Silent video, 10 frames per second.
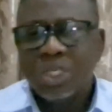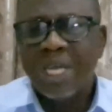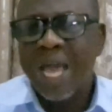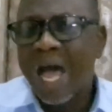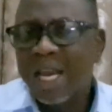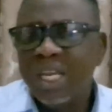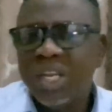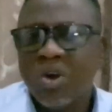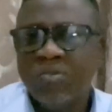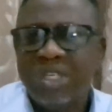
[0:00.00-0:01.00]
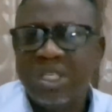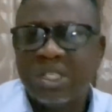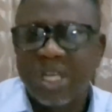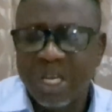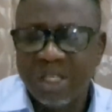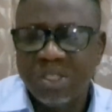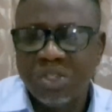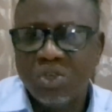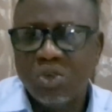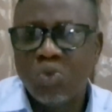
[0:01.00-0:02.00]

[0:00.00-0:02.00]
The handling of this case